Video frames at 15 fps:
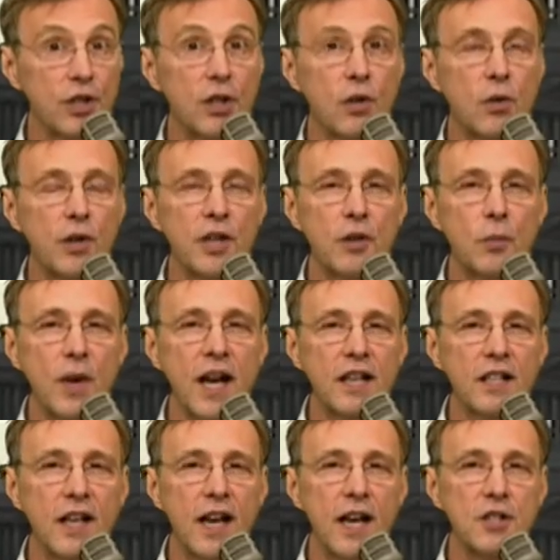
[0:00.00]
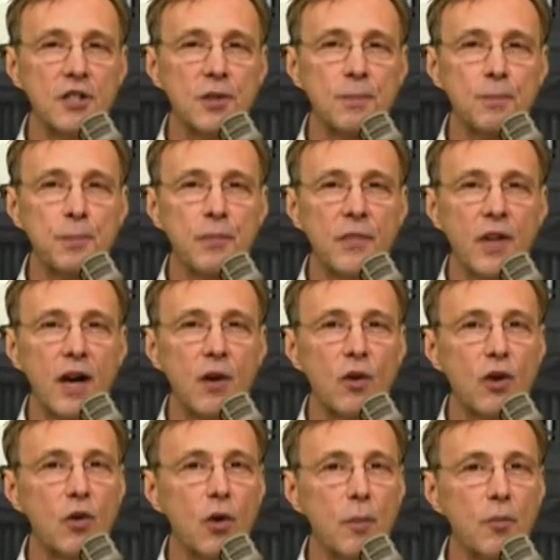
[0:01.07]
according to Radcast.
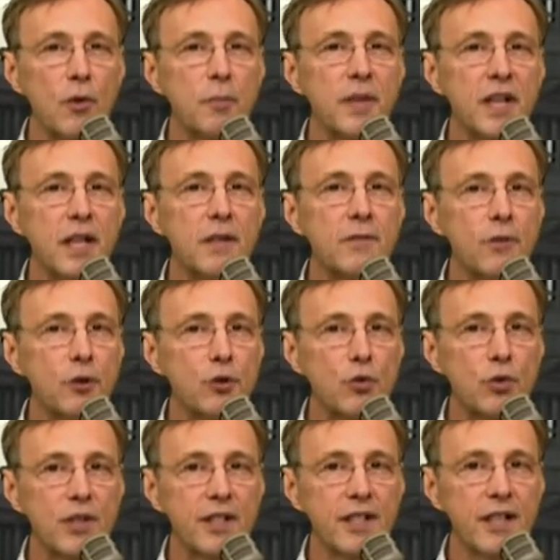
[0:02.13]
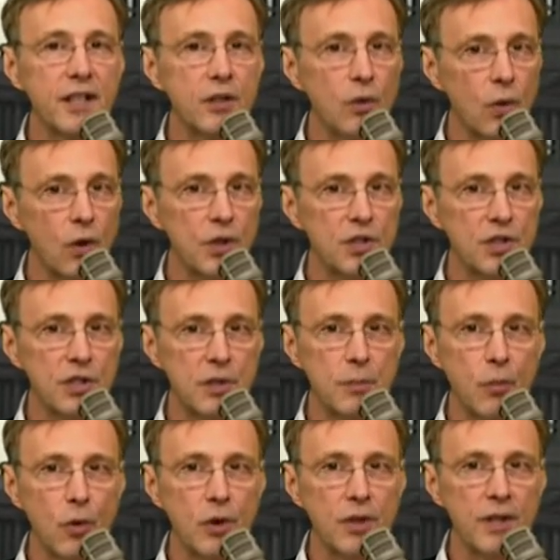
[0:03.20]
Our corporate media virtually ignores this
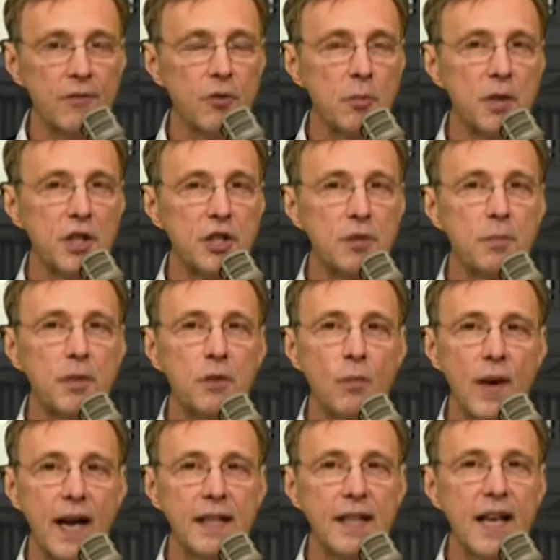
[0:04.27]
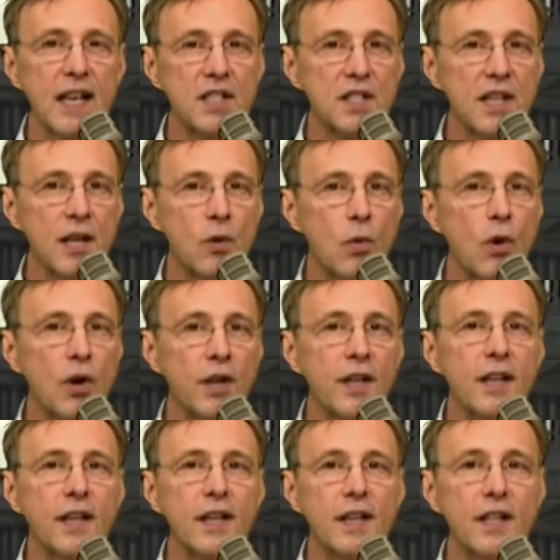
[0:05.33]
important information, but radcast.org
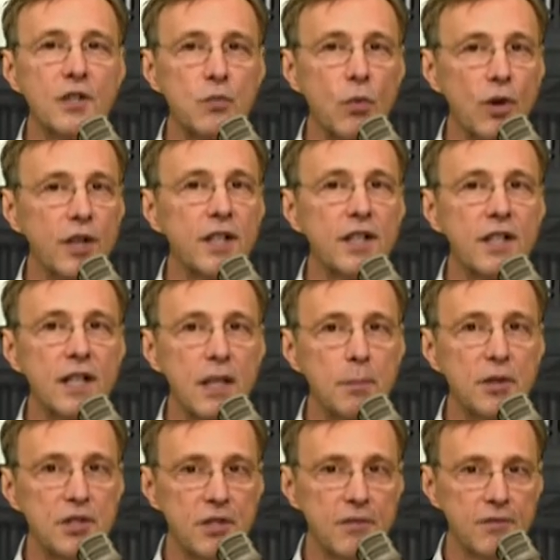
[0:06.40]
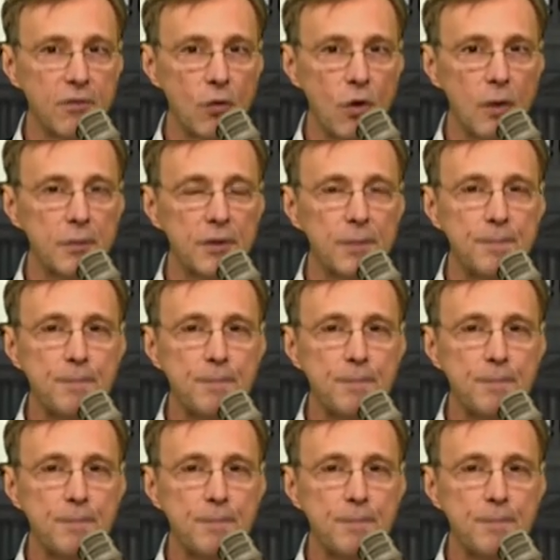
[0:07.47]
is working to keep us informed.